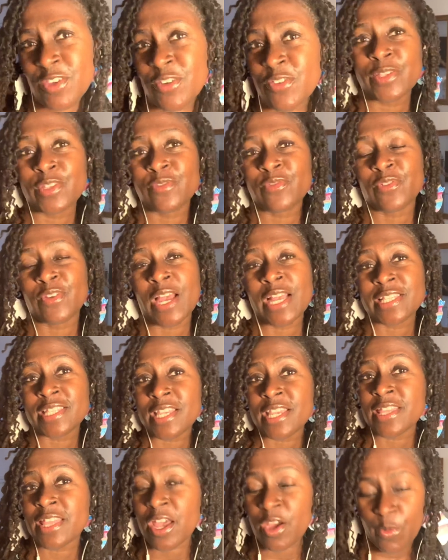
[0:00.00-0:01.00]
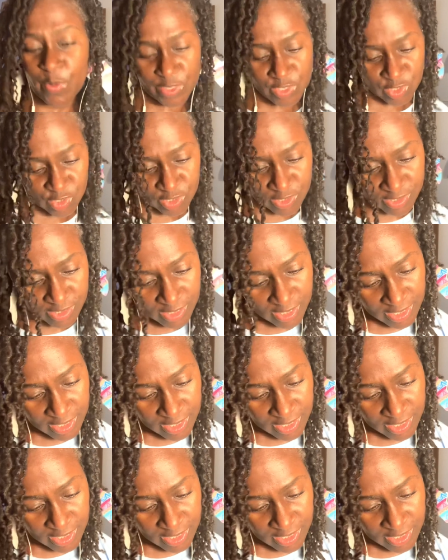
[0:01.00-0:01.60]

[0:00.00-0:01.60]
you for asking that question.